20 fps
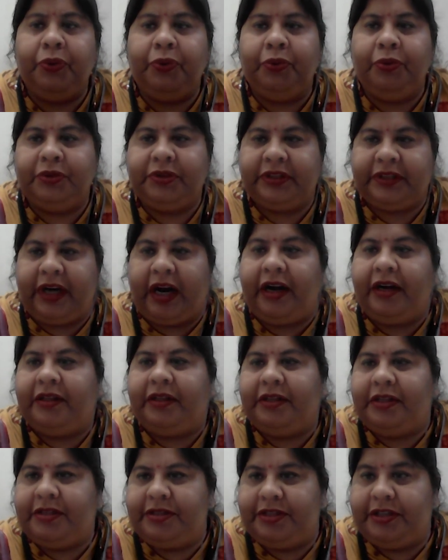
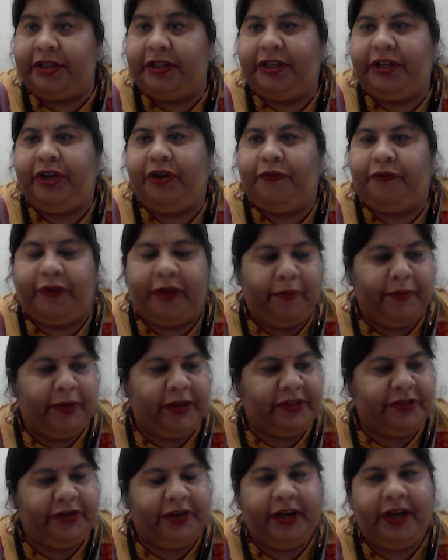start this journey of
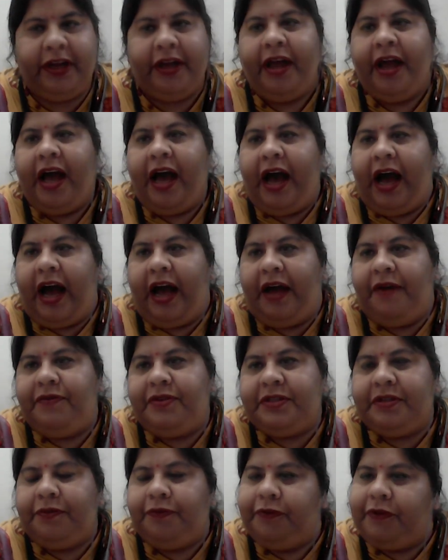chemistry. I
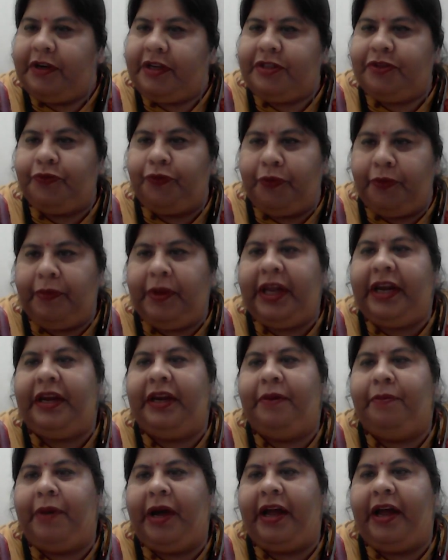was the first woman
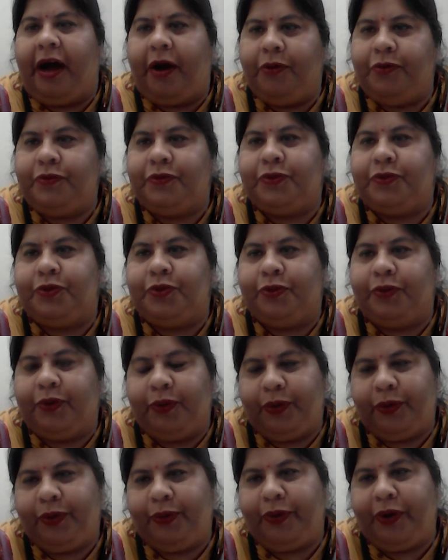in my house to
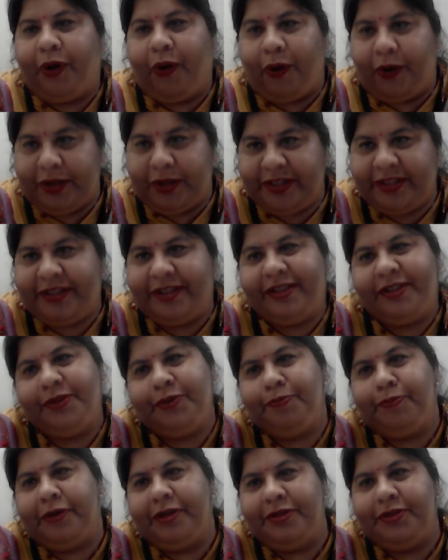go to a hostel
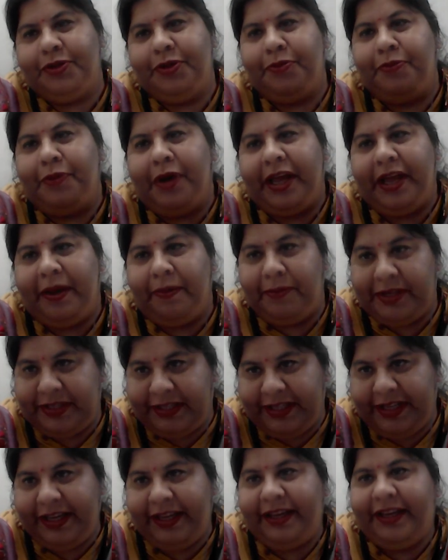to pursue my
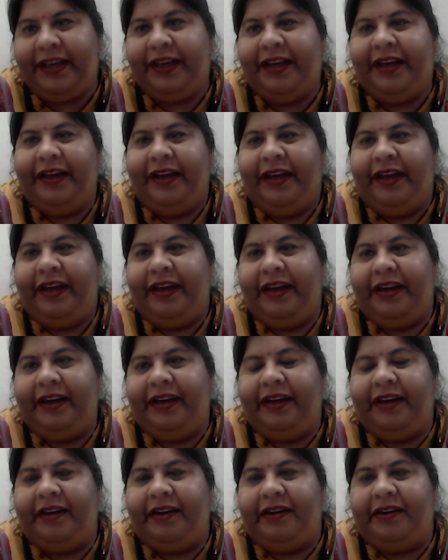MSc
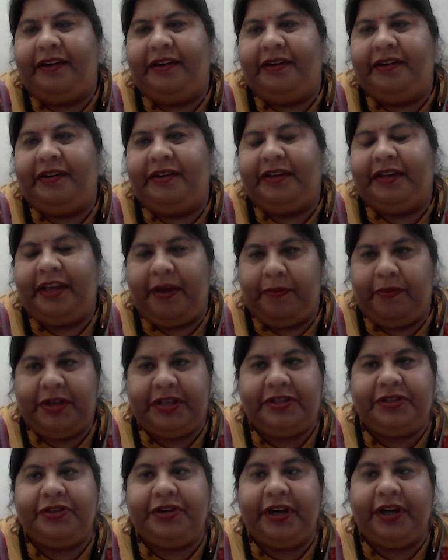in
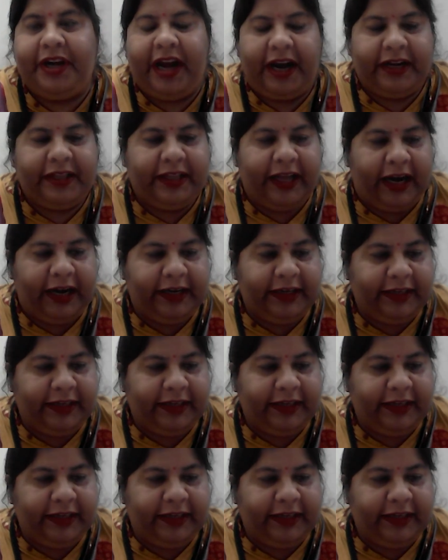chemistry at that